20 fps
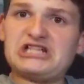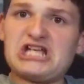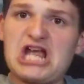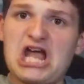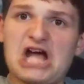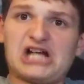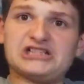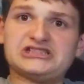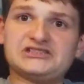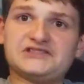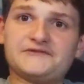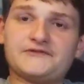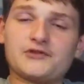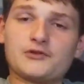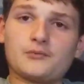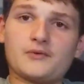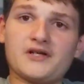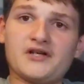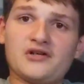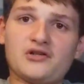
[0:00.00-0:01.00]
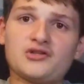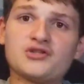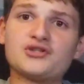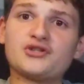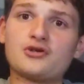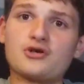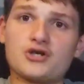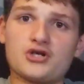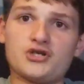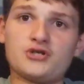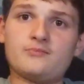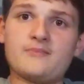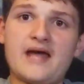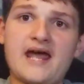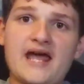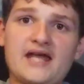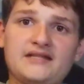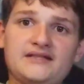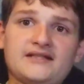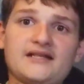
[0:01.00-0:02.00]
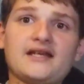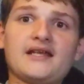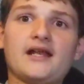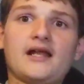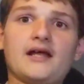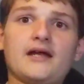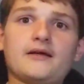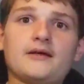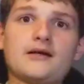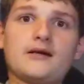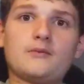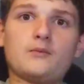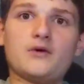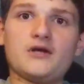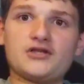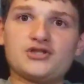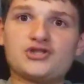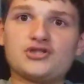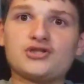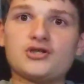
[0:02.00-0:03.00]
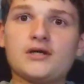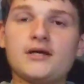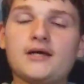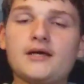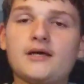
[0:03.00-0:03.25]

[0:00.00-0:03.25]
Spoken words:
yeah, if you're real, you're a good man, and I wish